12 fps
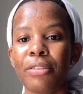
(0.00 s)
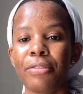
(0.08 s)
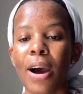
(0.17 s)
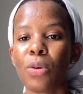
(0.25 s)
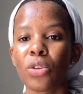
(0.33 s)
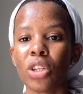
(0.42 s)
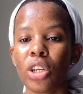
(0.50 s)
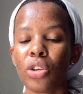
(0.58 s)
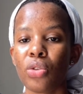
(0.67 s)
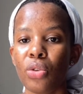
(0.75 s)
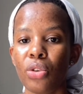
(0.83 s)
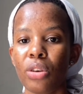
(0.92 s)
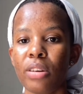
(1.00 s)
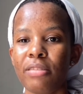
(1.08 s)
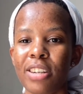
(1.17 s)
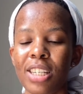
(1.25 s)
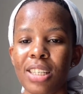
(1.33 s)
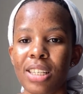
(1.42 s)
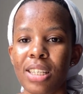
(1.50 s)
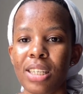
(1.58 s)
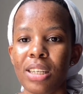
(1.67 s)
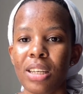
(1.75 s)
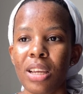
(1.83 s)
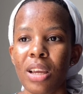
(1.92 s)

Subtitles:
found in your university.